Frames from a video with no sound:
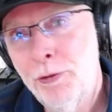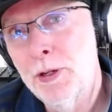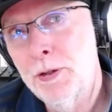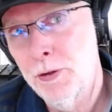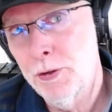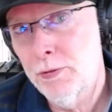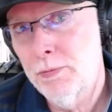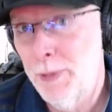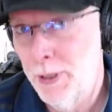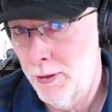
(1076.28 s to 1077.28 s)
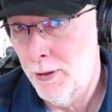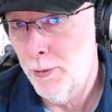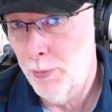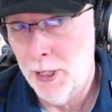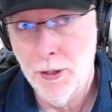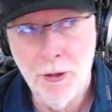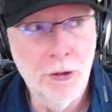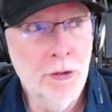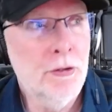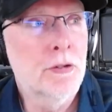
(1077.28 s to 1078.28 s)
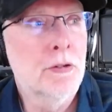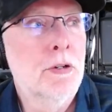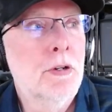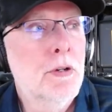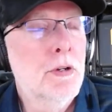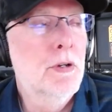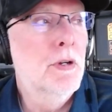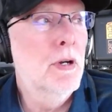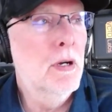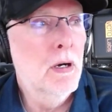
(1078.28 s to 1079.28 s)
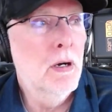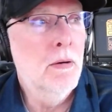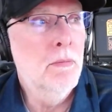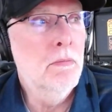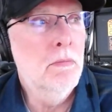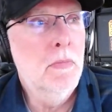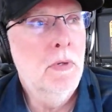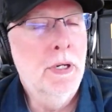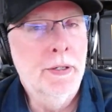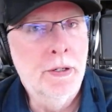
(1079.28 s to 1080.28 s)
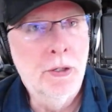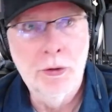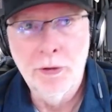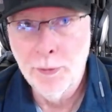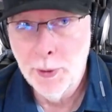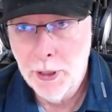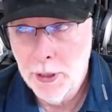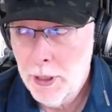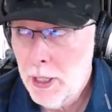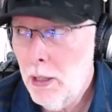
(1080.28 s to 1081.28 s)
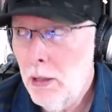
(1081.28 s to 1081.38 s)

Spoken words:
vendors being competitors. And is everybody going to get